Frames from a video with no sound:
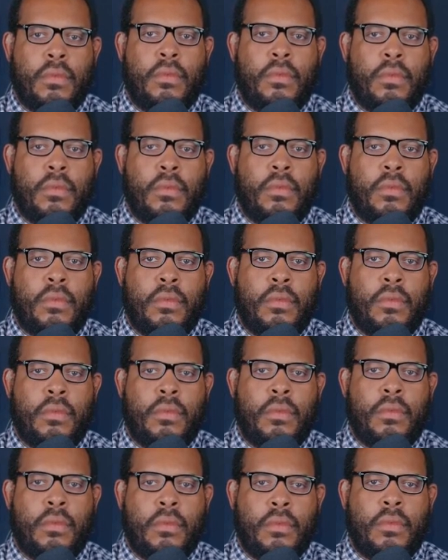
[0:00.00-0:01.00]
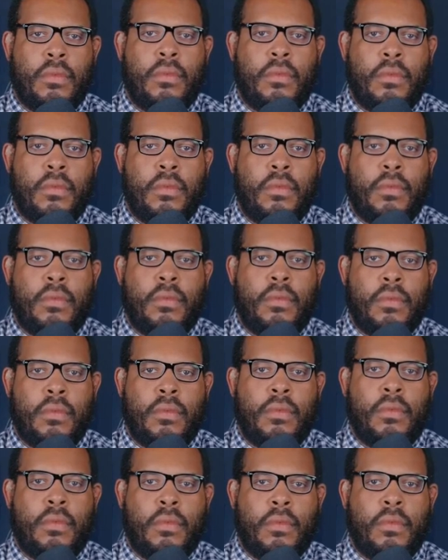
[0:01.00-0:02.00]

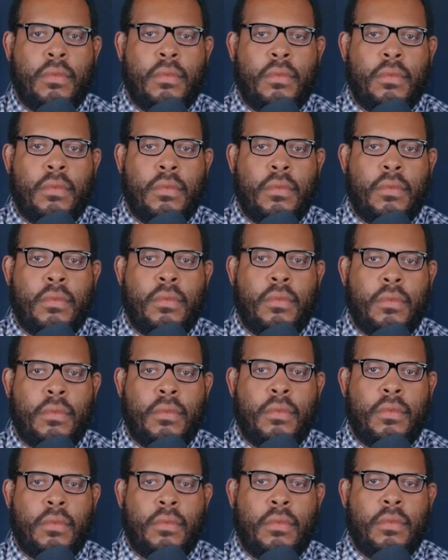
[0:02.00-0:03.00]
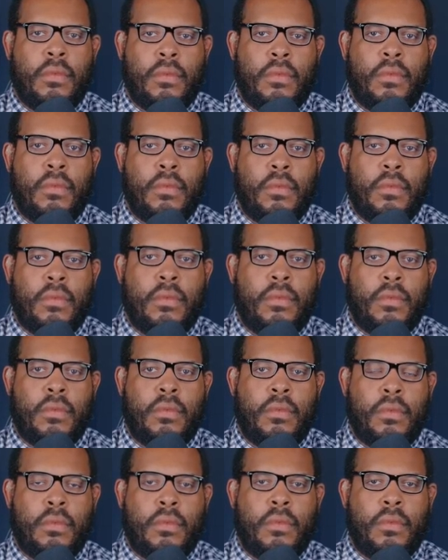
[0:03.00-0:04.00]

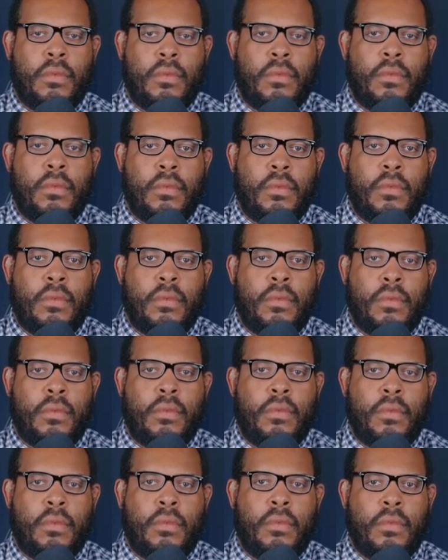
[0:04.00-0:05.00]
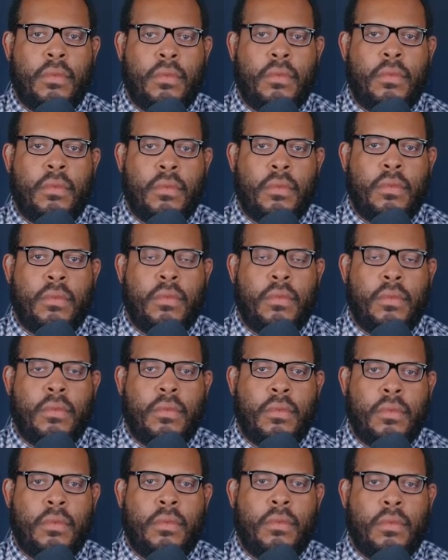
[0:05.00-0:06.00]

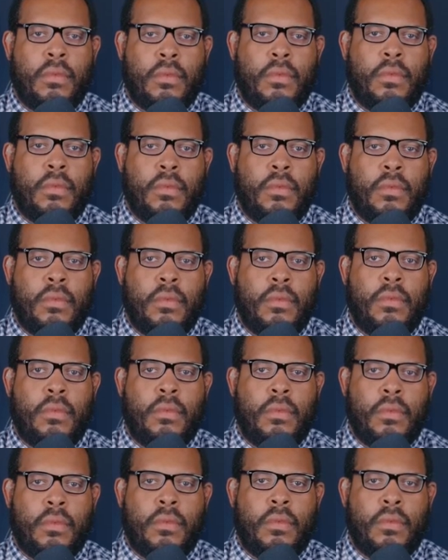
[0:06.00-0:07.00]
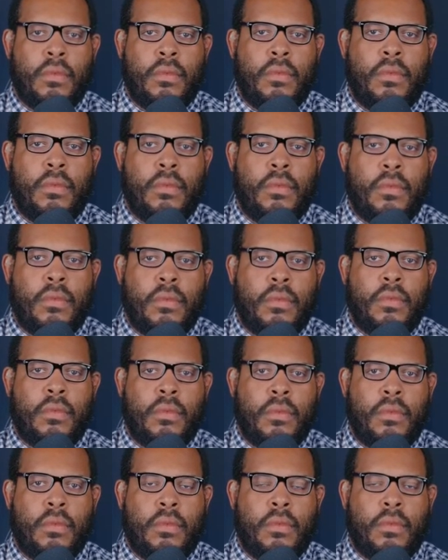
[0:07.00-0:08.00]
This person isn't speaking.